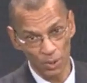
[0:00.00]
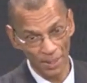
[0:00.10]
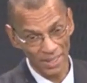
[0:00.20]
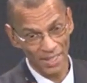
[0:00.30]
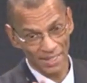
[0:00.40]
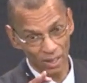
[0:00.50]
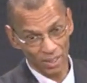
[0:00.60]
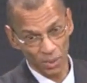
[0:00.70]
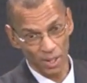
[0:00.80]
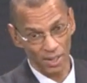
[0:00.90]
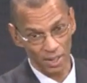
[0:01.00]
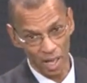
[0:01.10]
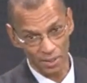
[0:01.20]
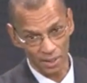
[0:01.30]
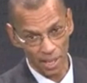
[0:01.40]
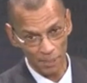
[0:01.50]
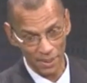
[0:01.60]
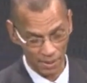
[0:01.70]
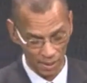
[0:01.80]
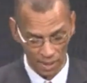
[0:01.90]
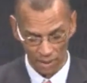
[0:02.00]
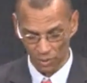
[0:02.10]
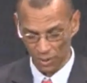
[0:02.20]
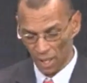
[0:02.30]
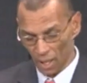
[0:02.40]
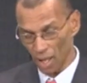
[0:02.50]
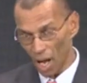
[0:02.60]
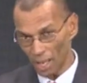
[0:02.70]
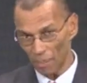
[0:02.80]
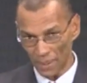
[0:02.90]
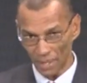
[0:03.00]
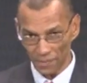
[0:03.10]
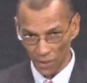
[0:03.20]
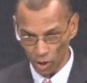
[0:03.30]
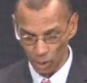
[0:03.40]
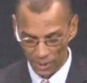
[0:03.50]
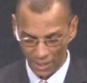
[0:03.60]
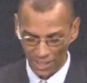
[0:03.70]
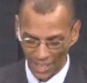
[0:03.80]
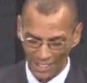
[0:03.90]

but Delta is one of the largest companies in the country. Lager beer volume declined